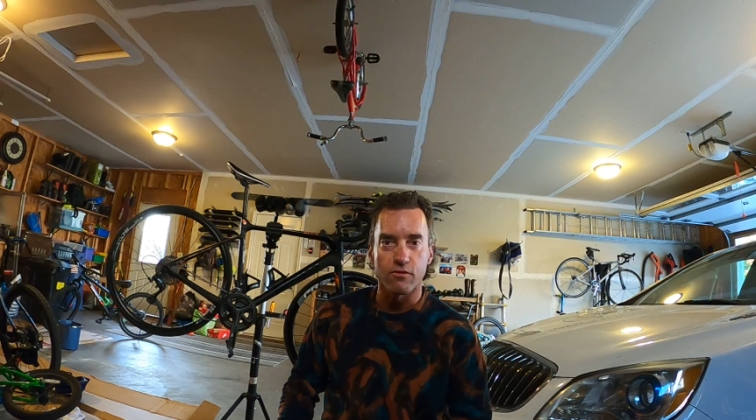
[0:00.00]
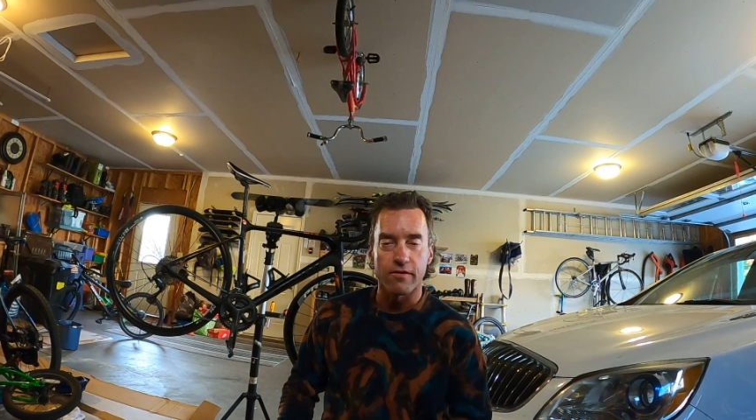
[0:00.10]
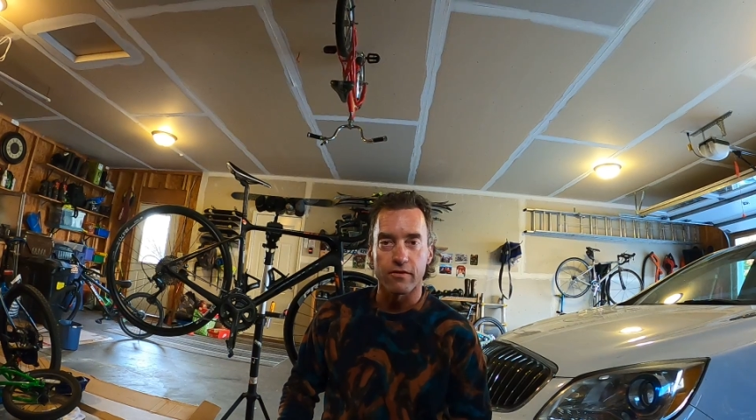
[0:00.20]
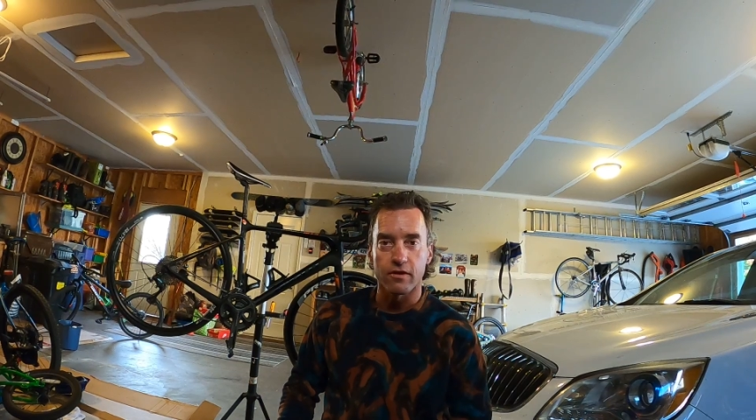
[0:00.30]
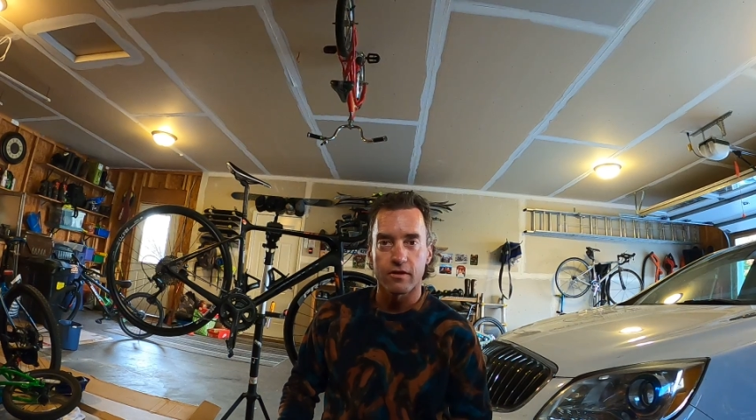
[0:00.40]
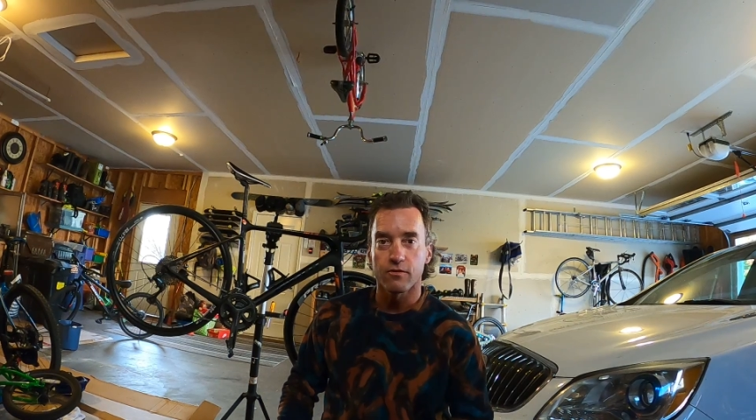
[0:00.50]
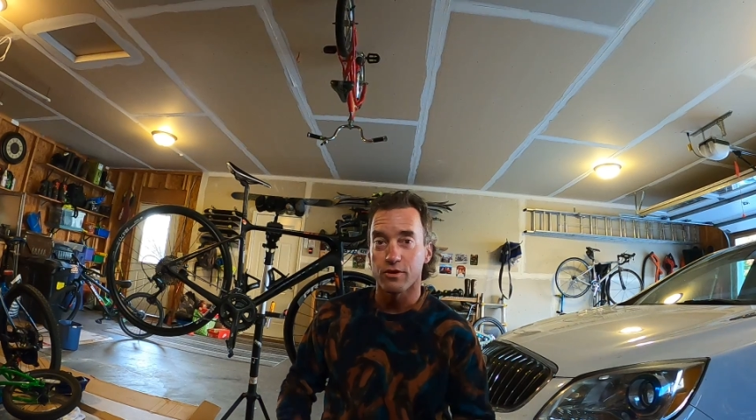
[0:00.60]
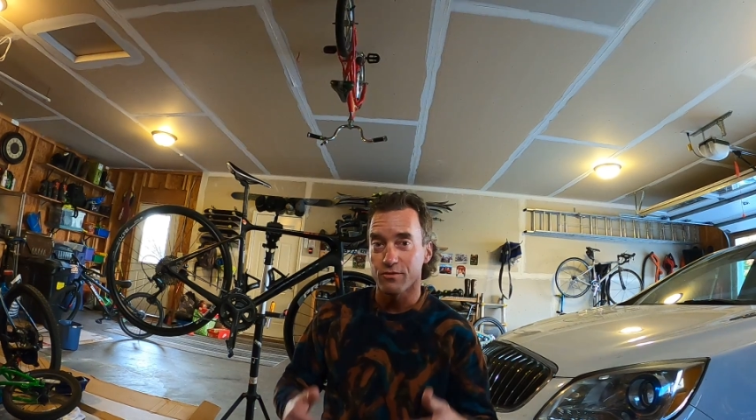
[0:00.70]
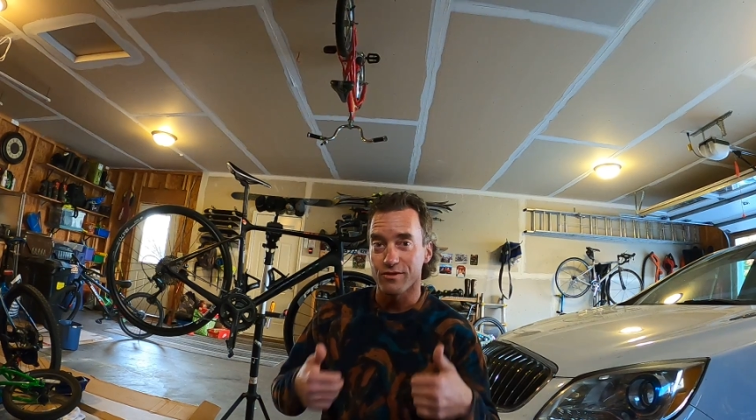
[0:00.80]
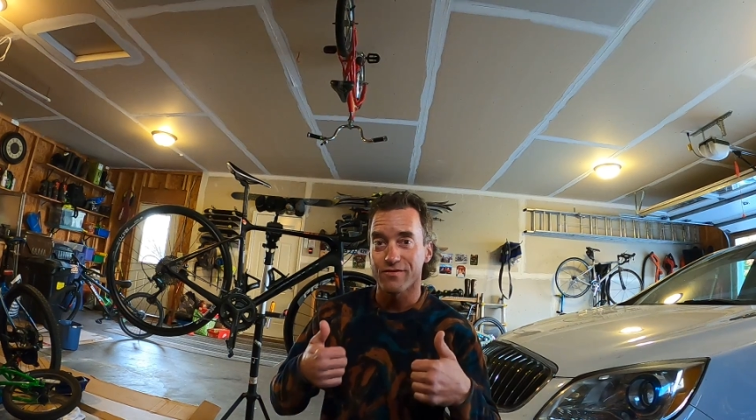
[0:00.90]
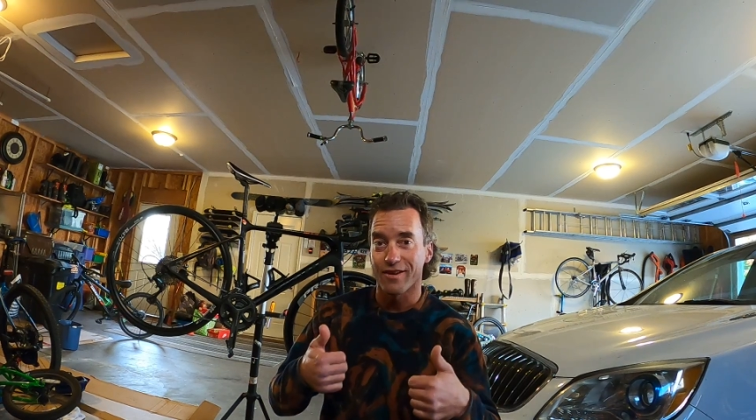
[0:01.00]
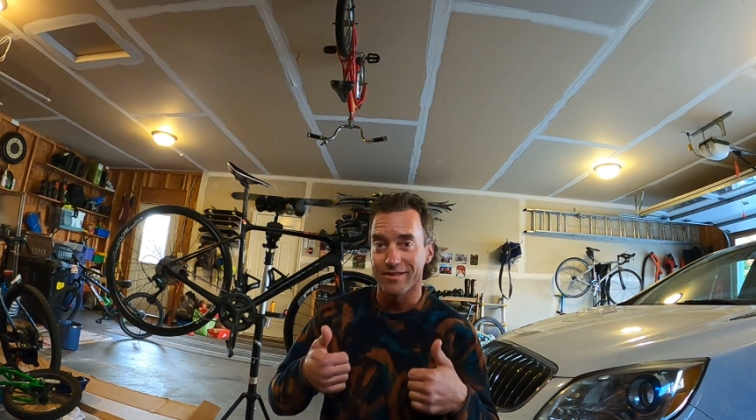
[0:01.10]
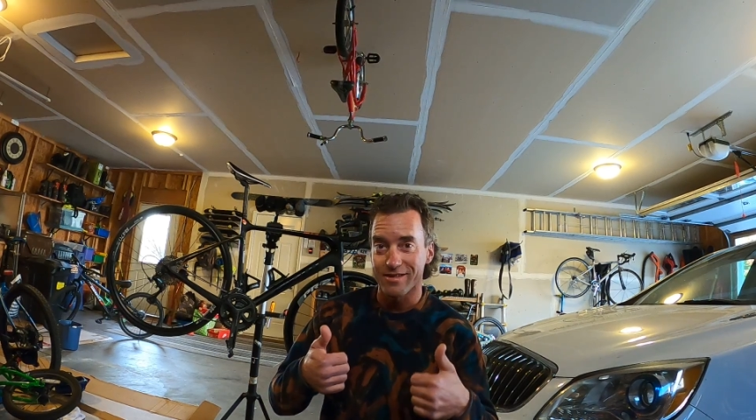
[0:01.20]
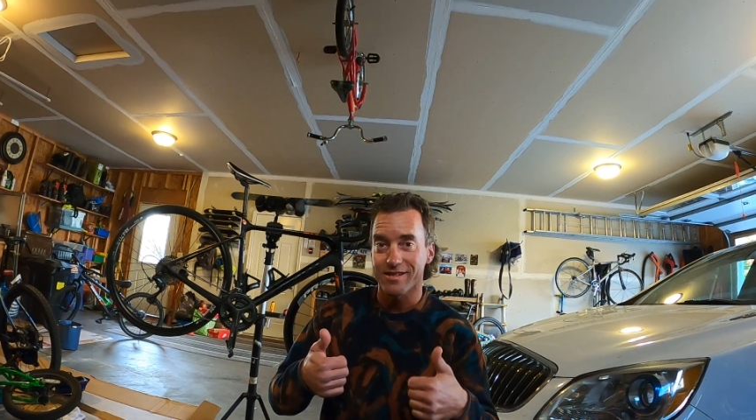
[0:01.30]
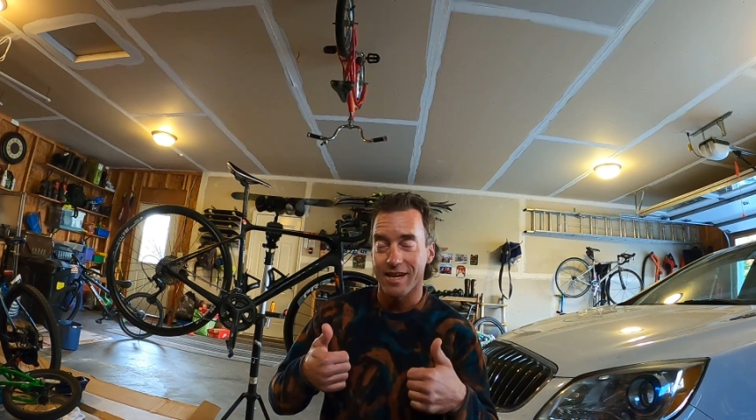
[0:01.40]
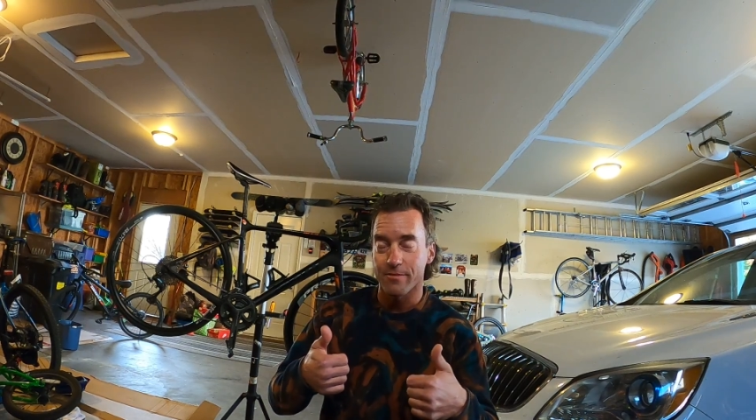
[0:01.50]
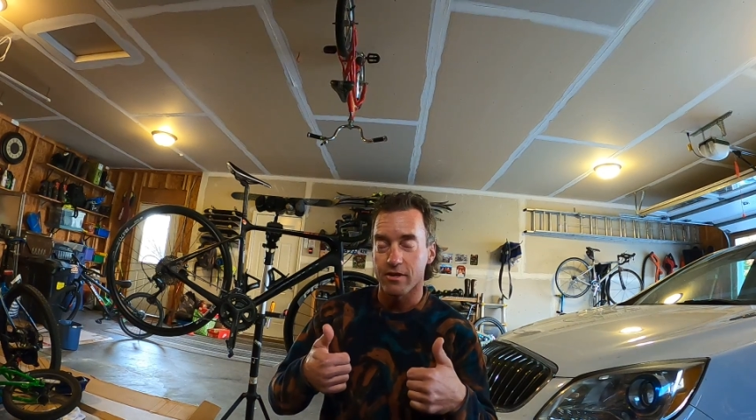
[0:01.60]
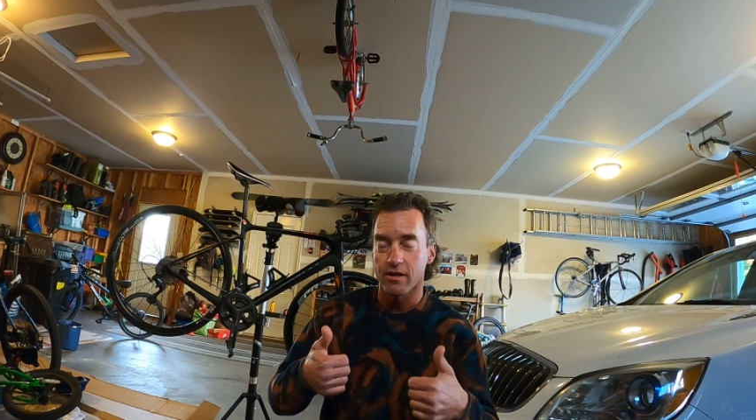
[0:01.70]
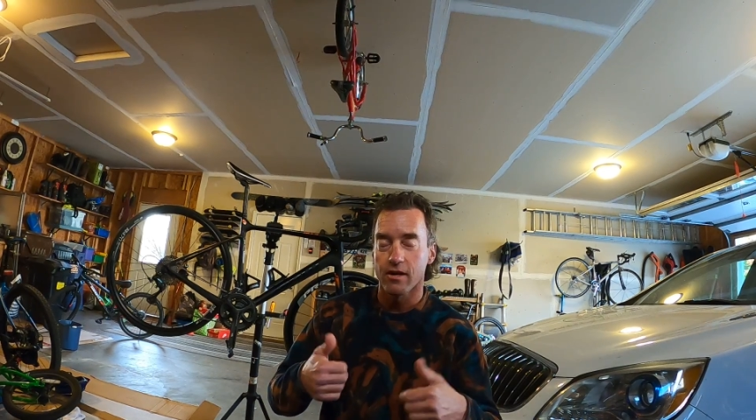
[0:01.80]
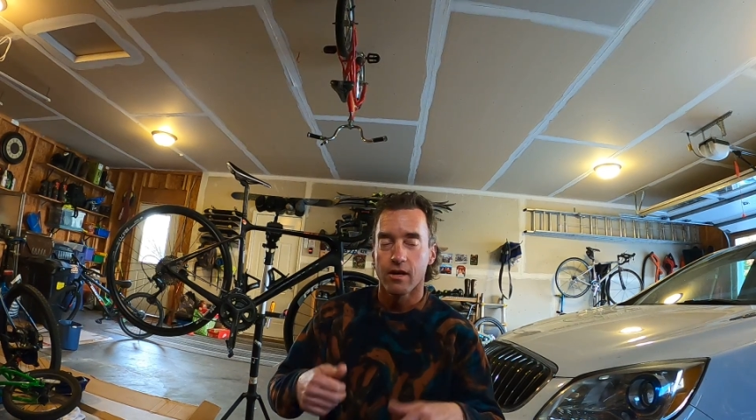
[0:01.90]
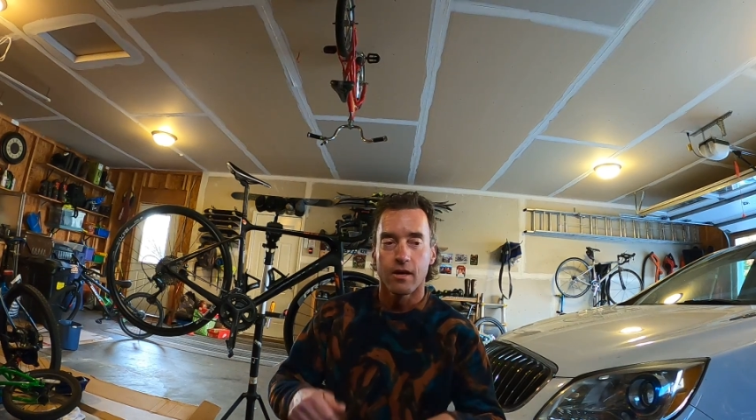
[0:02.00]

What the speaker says: River, which was fun this time of year.